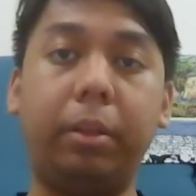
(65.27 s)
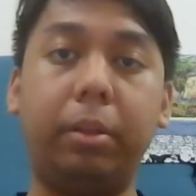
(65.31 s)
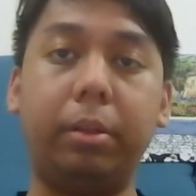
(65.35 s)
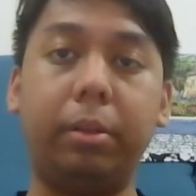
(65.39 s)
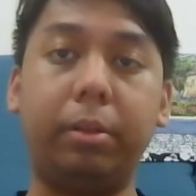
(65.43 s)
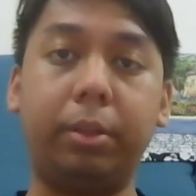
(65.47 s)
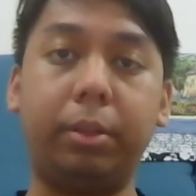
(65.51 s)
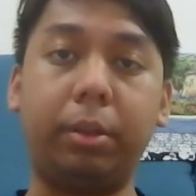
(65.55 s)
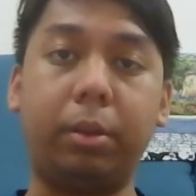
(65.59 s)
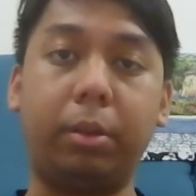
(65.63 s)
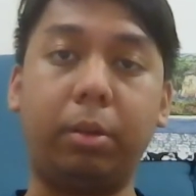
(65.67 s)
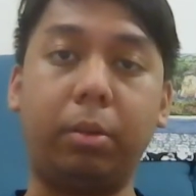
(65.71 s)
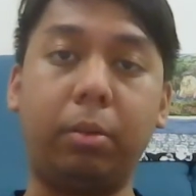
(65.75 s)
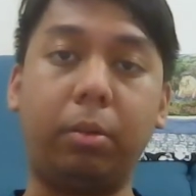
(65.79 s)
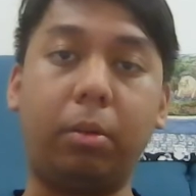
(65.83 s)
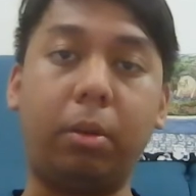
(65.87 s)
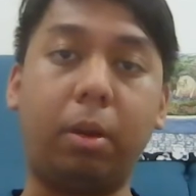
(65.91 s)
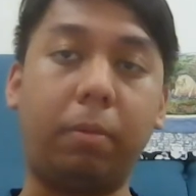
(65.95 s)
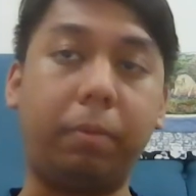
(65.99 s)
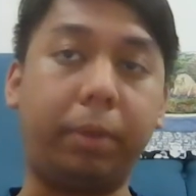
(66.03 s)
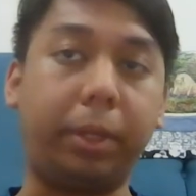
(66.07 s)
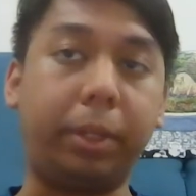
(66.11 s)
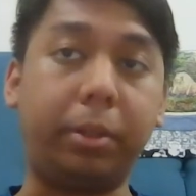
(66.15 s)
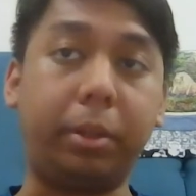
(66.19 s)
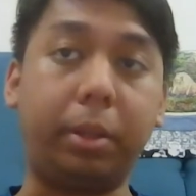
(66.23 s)
So
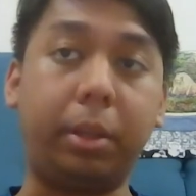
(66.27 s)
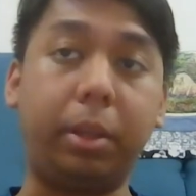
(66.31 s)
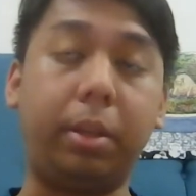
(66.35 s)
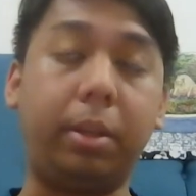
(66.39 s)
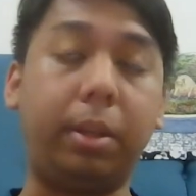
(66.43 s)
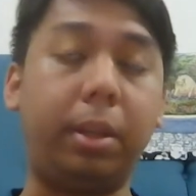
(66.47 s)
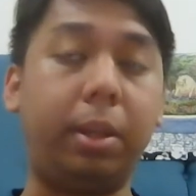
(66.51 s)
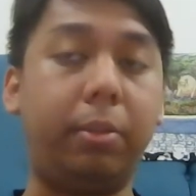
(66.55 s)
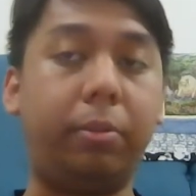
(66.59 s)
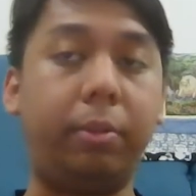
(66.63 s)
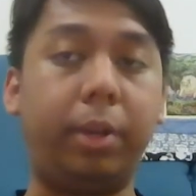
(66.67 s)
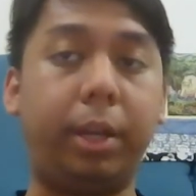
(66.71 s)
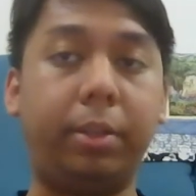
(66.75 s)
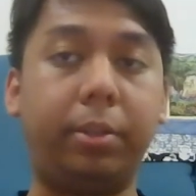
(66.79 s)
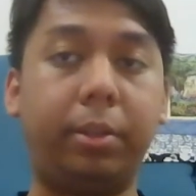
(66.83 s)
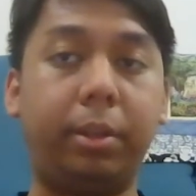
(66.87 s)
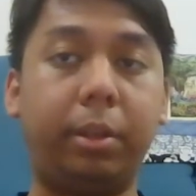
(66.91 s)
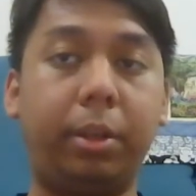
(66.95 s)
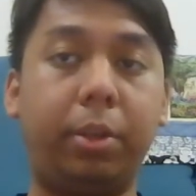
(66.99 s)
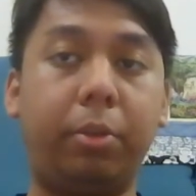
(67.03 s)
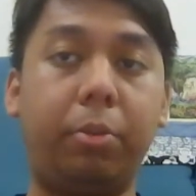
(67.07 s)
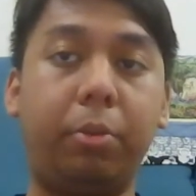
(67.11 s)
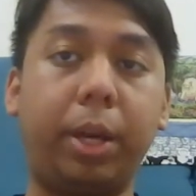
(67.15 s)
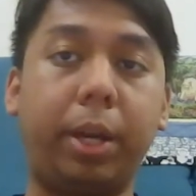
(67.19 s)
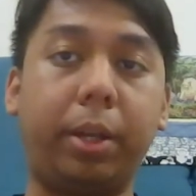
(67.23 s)
obviously the Razer
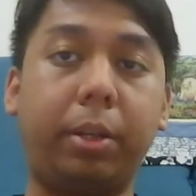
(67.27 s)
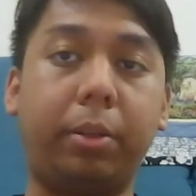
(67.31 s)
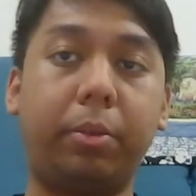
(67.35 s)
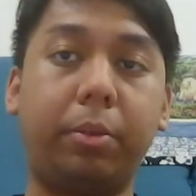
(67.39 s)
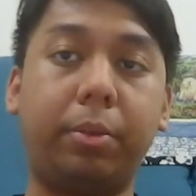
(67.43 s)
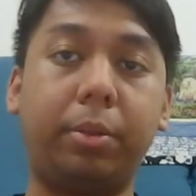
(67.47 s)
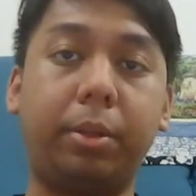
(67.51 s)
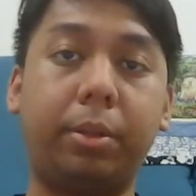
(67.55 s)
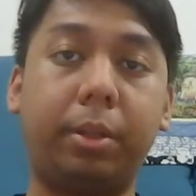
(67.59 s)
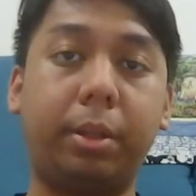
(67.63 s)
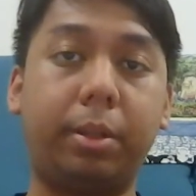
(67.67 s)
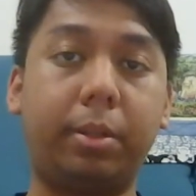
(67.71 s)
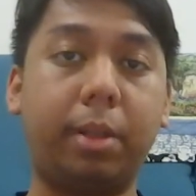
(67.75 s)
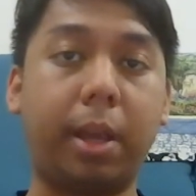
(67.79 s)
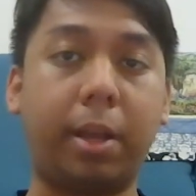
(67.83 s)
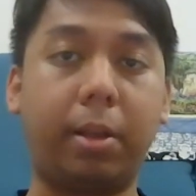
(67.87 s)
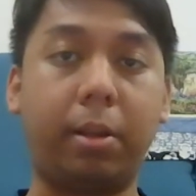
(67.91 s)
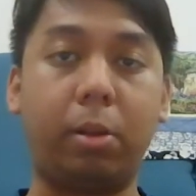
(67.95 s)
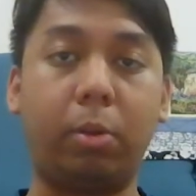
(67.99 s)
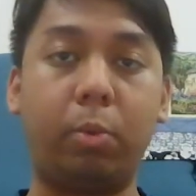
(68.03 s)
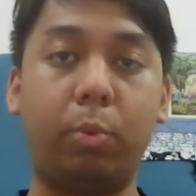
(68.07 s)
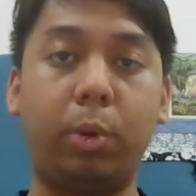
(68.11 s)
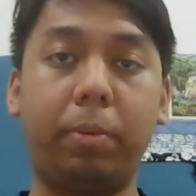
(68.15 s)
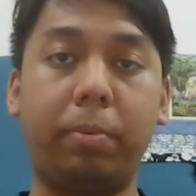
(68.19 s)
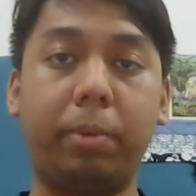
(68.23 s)
Kiyo X, which is a
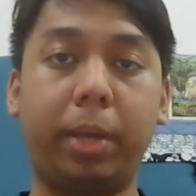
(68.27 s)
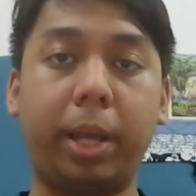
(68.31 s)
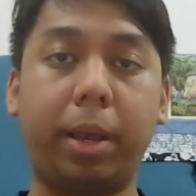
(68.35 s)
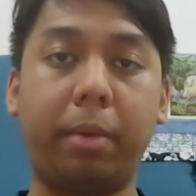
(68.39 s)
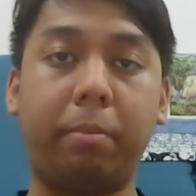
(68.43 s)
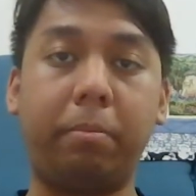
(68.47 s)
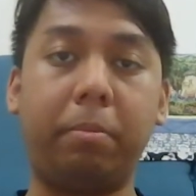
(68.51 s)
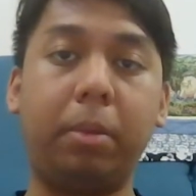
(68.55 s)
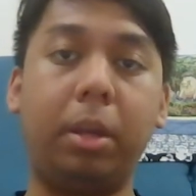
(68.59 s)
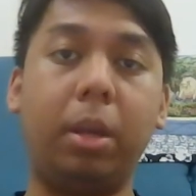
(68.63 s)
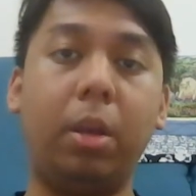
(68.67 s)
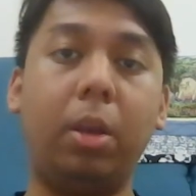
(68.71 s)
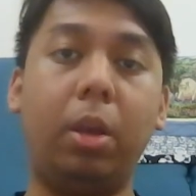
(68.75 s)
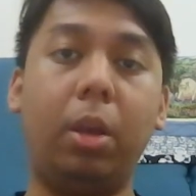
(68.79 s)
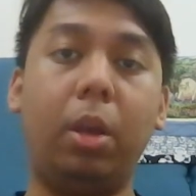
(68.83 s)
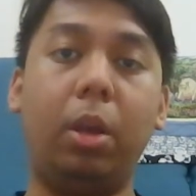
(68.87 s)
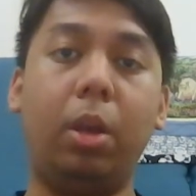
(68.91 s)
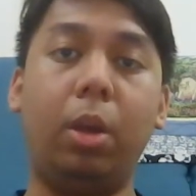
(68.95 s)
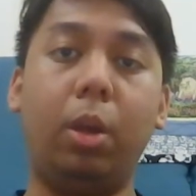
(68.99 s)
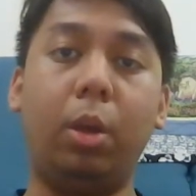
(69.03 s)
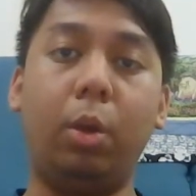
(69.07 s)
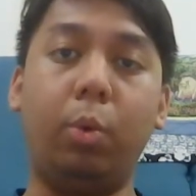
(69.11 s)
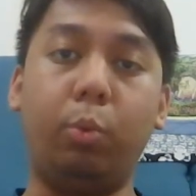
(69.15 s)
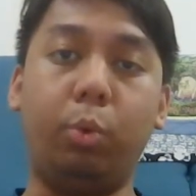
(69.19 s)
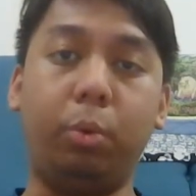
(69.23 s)
standalone webcam,
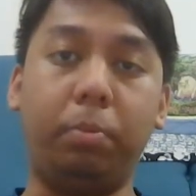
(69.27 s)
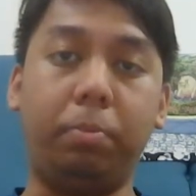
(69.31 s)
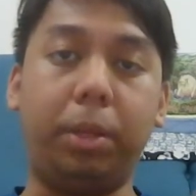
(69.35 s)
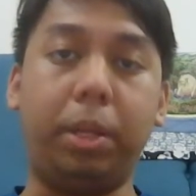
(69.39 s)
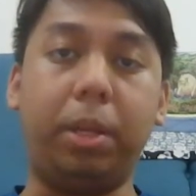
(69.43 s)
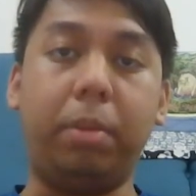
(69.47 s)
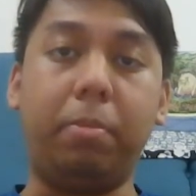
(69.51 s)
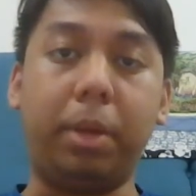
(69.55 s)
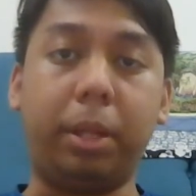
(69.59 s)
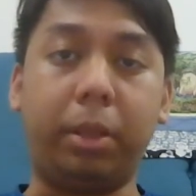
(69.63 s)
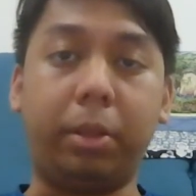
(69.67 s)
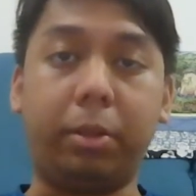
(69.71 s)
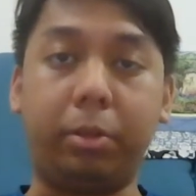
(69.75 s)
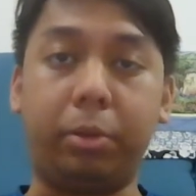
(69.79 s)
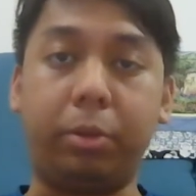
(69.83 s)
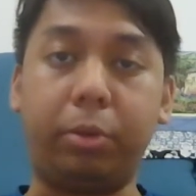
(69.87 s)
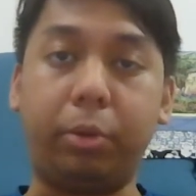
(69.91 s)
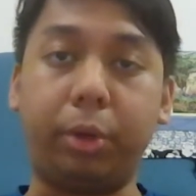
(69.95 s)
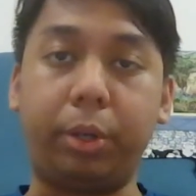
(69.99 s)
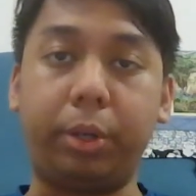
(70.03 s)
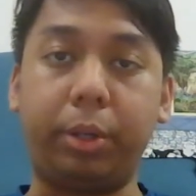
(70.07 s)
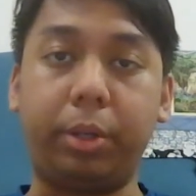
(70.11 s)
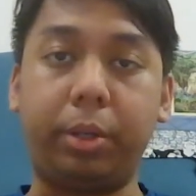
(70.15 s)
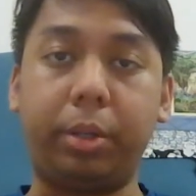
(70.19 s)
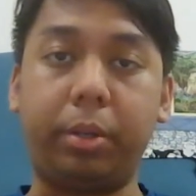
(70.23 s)
would be the better
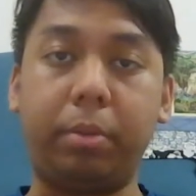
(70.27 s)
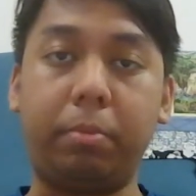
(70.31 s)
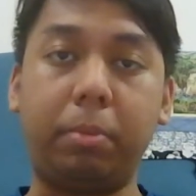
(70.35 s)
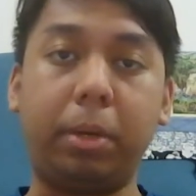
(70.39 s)
choice.